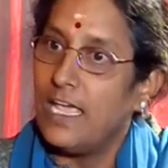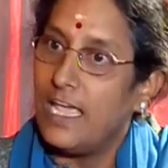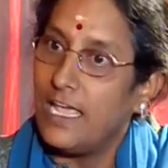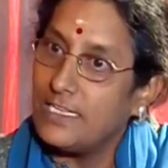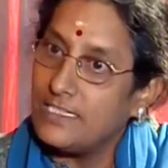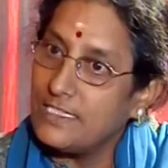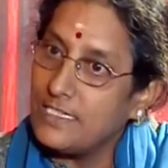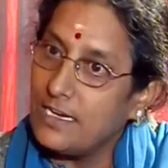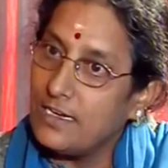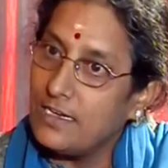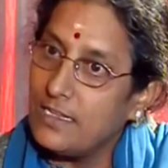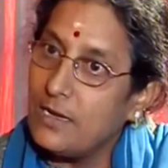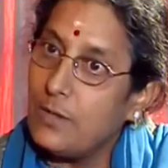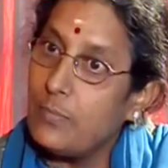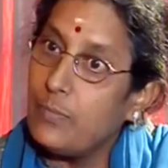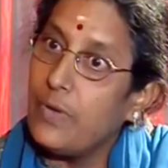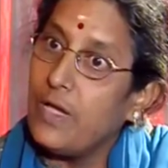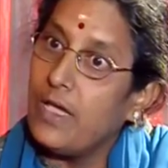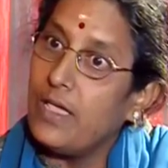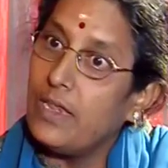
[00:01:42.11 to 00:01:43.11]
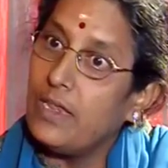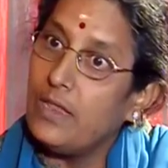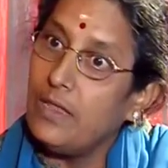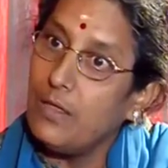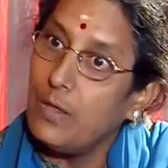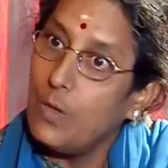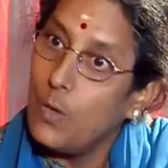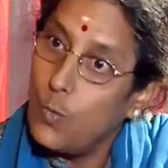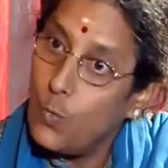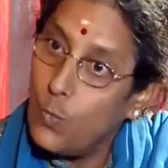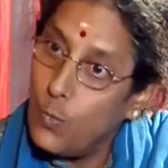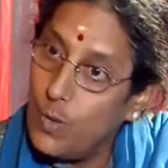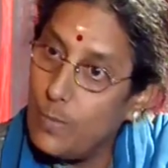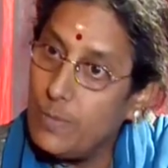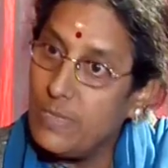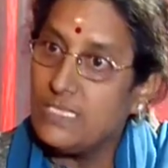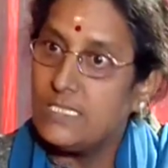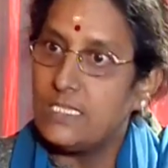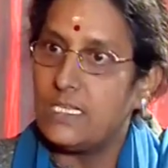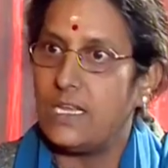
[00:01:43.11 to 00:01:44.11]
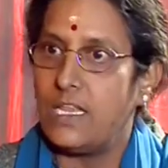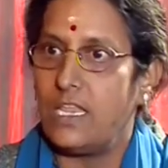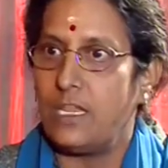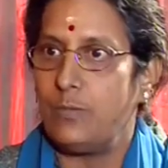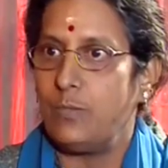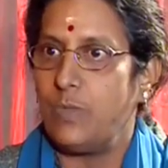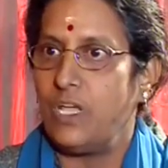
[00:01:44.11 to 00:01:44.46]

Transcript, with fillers: and started umpiring women's cricket